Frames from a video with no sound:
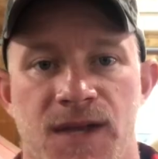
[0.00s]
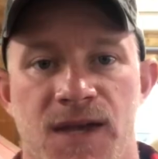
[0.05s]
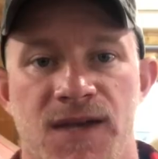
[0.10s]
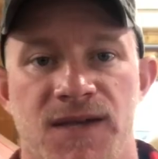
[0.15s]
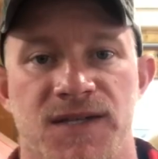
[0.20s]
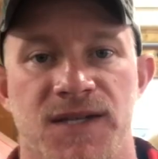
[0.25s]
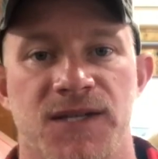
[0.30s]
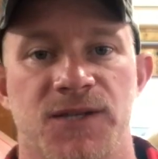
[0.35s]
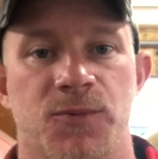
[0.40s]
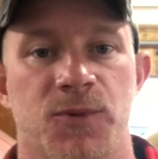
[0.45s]

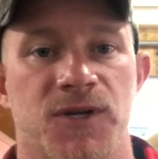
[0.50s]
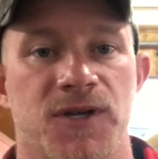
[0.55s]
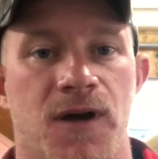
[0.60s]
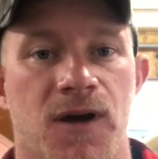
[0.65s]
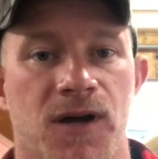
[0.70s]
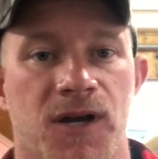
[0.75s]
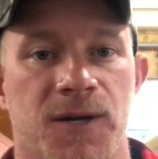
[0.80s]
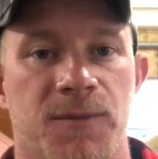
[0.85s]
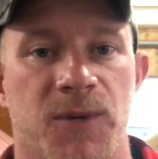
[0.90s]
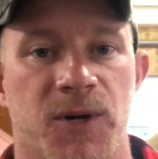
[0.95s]
Since we're
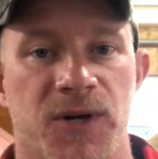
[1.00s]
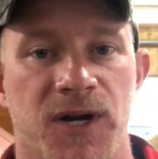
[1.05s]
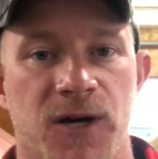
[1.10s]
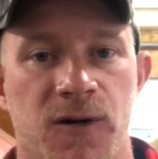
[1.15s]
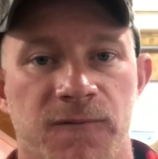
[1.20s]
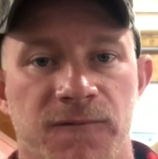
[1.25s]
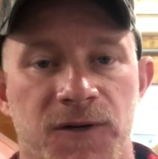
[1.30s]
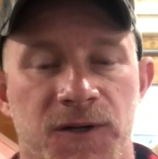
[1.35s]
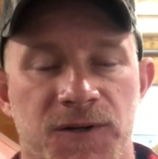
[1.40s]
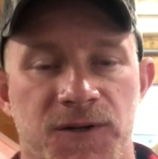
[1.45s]
talking about
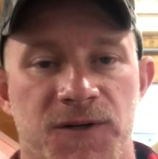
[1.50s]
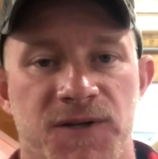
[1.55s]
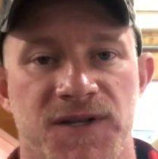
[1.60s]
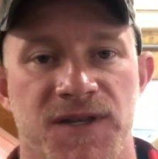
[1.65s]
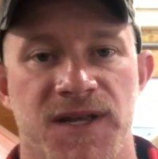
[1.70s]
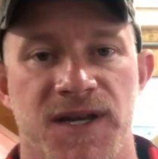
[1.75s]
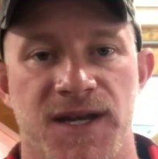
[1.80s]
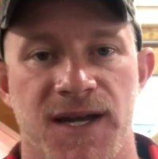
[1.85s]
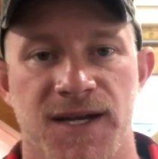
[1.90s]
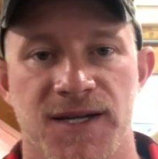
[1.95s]
air filters,
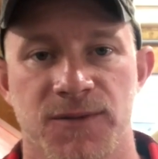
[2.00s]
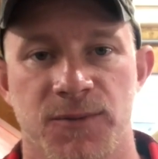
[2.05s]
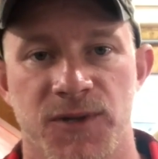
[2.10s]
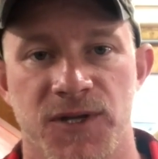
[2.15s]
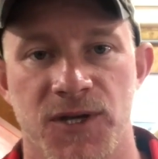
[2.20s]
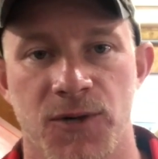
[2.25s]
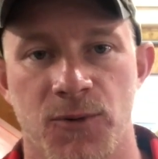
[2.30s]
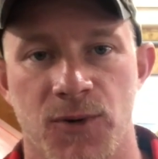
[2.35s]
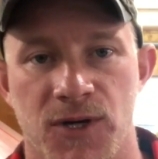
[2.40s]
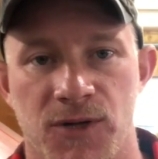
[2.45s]
the next one
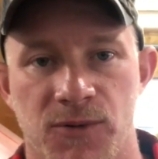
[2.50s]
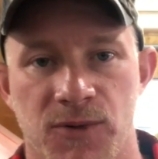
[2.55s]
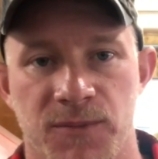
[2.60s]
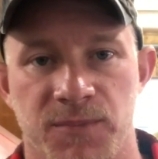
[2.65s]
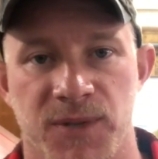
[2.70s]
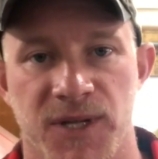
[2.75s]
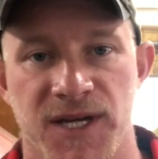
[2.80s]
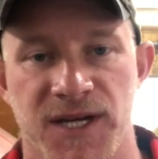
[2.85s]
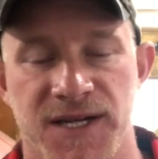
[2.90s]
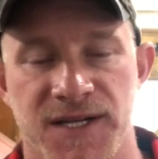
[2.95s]
that you want to
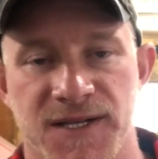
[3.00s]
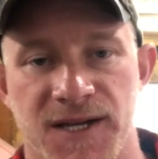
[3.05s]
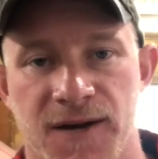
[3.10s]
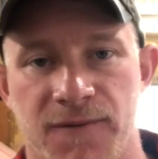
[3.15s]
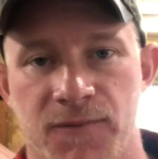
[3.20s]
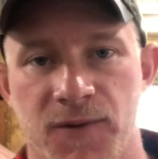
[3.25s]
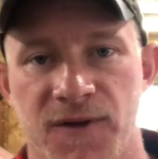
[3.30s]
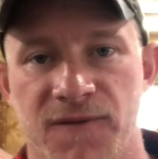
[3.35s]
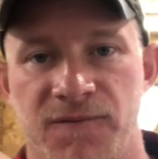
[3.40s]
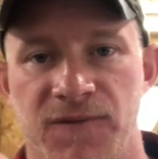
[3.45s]
replace
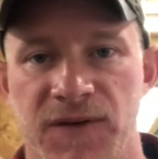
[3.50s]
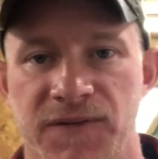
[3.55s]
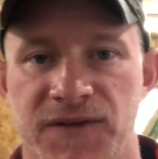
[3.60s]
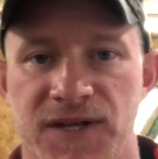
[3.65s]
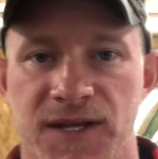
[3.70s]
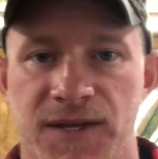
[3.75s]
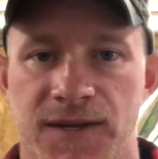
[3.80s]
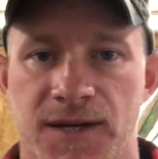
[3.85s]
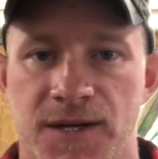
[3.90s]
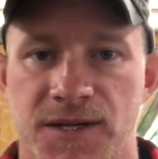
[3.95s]
every
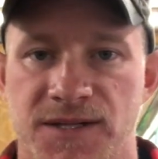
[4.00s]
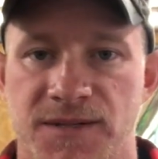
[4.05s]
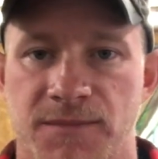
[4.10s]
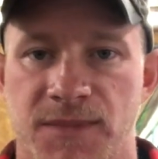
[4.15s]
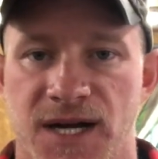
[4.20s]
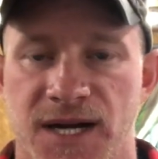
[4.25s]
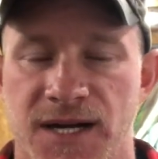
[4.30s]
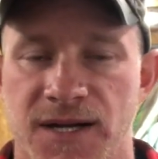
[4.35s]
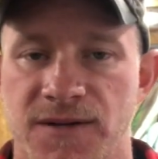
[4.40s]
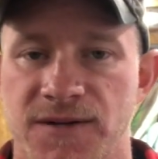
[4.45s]
15,000
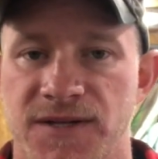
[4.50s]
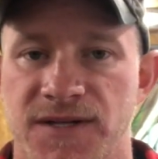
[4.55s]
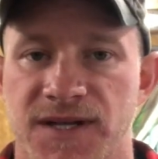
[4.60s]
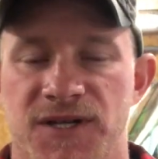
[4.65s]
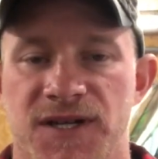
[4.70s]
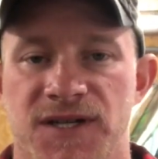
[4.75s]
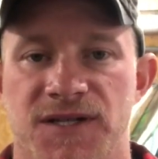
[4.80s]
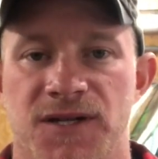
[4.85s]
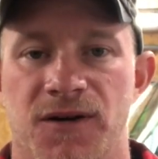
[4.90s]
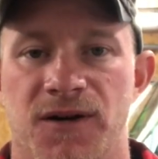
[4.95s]

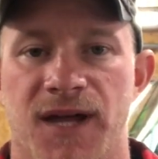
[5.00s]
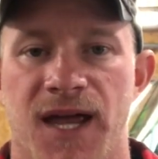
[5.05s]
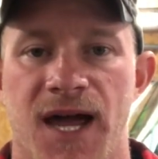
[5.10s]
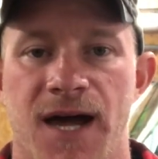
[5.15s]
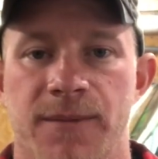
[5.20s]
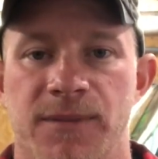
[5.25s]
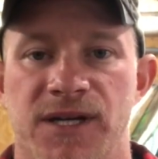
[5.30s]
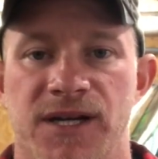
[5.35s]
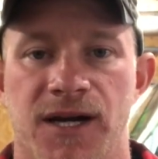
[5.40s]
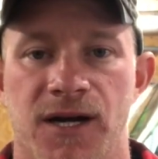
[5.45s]
miles is your
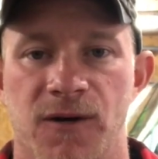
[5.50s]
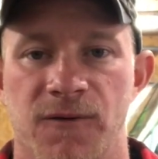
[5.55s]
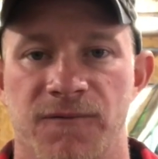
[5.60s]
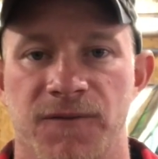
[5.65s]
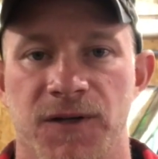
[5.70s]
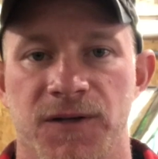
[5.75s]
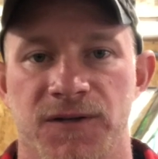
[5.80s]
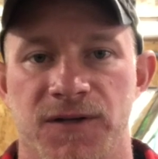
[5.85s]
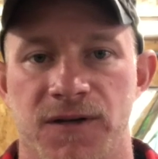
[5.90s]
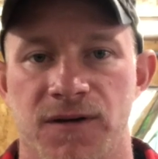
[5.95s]
cabin air
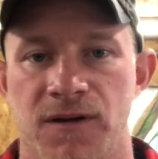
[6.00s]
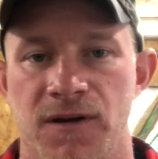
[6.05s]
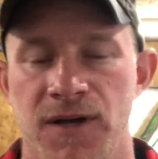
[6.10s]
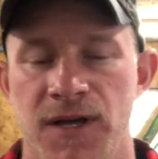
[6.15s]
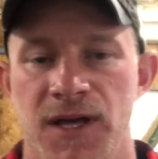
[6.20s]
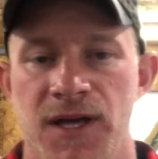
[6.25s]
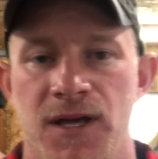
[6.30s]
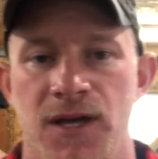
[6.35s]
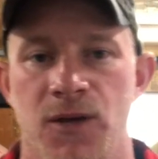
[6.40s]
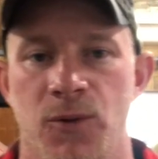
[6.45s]
filter.
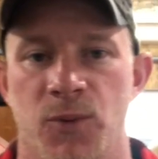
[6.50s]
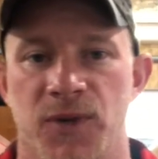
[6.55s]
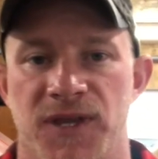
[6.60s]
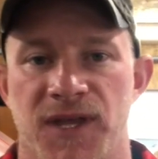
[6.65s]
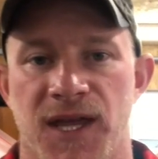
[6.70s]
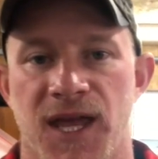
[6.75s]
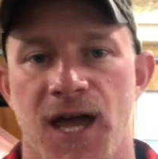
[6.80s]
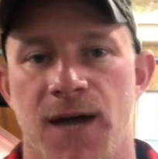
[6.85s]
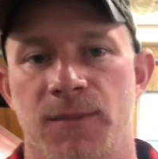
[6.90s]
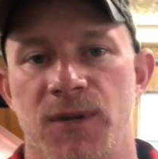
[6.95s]
What
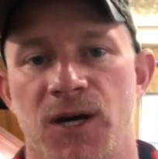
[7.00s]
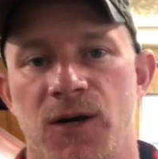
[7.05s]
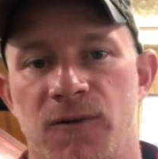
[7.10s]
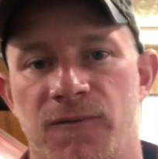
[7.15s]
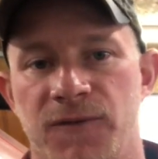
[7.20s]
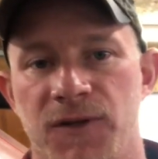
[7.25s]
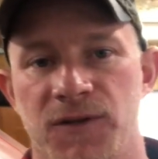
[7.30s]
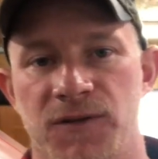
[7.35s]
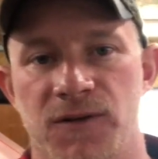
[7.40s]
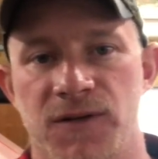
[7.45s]
the cabin air
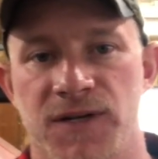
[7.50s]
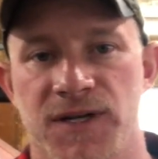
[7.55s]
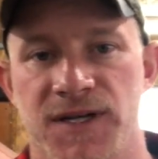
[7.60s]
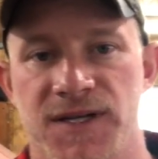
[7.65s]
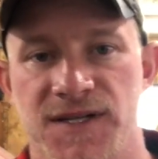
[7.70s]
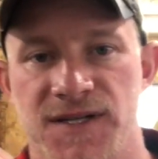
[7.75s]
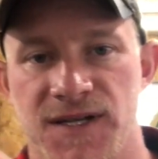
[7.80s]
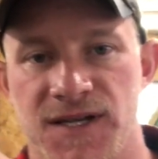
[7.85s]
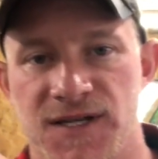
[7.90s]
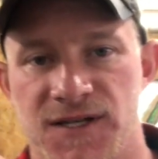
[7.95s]
filter
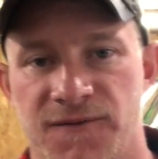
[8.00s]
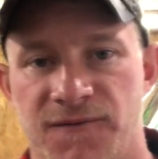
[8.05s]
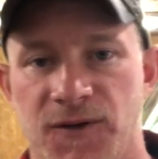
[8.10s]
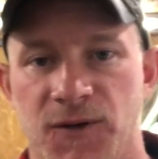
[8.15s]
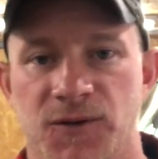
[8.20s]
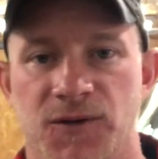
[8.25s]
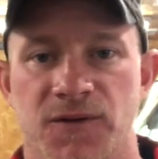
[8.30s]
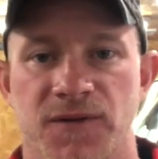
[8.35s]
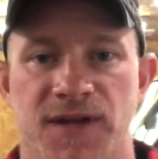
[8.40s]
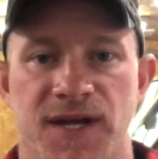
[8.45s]
does is
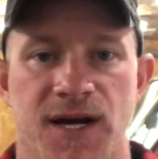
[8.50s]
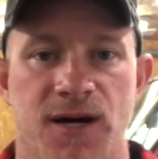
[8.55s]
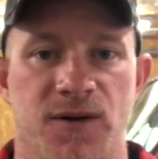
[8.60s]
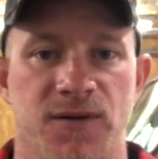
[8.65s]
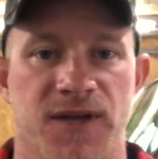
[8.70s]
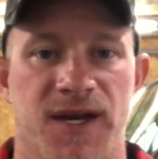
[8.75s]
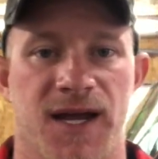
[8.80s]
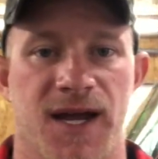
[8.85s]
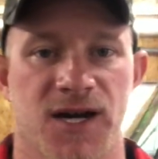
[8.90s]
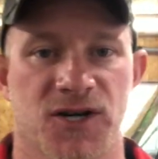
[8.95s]
filter the air
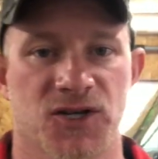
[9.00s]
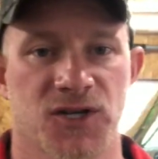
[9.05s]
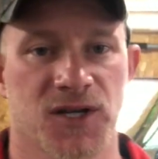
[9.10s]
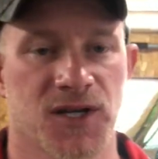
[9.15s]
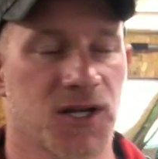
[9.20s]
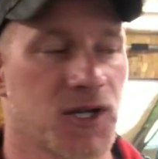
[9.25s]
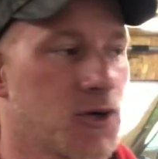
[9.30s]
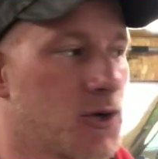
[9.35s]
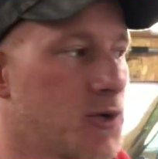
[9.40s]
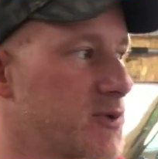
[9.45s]
that
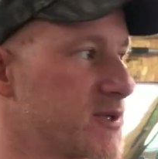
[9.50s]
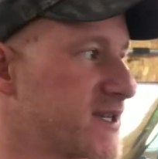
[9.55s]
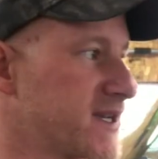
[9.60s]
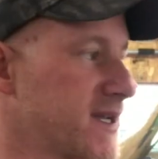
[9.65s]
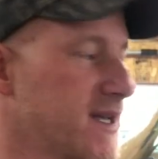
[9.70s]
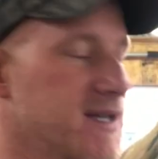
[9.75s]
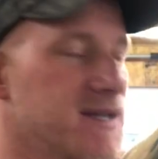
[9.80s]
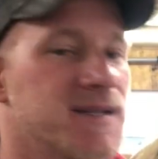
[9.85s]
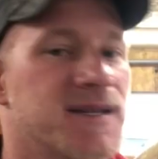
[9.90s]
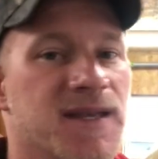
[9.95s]
actually goes
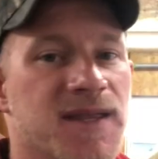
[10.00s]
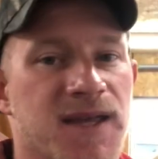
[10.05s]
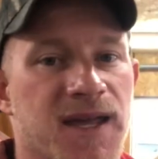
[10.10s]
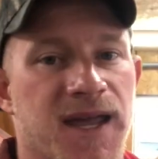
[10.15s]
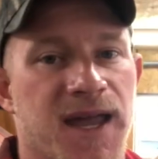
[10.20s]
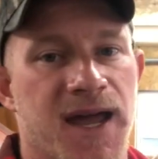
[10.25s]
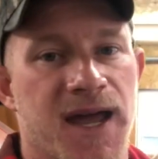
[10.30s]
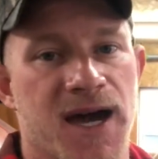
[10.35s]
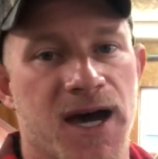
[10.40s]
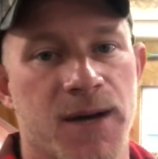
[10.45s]
into the
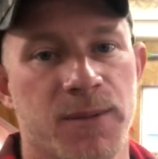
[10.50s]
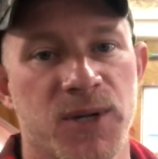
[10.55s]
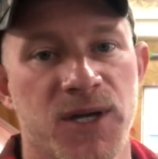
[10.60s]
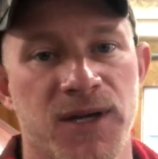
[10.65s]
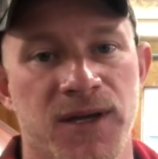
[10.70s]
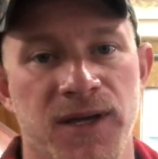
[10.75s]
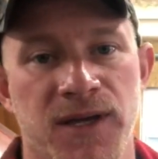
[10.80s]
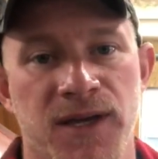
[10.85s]
cab,